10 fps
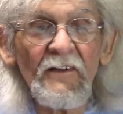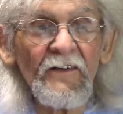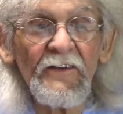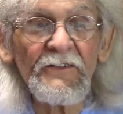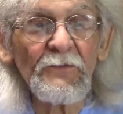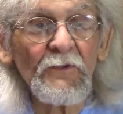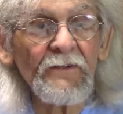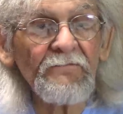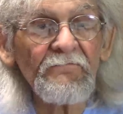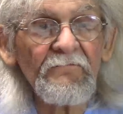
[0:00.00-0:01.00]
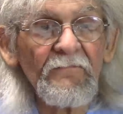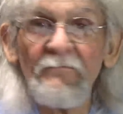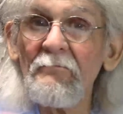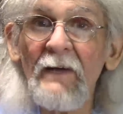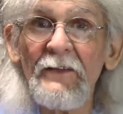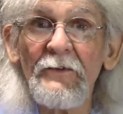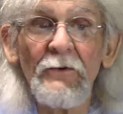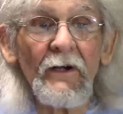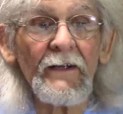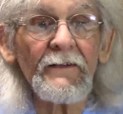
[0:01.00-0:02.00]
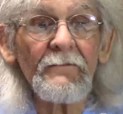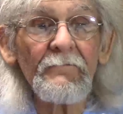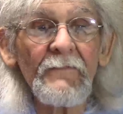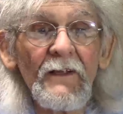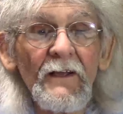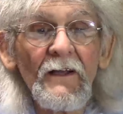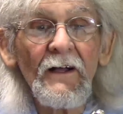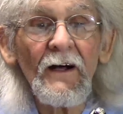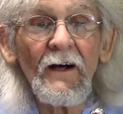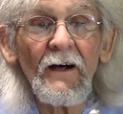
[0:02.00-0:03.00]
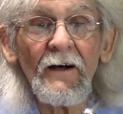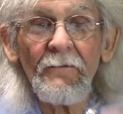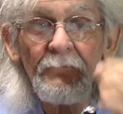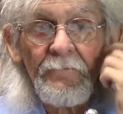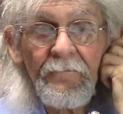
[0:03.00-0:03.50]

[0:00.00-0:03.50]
this one made the grade. Um,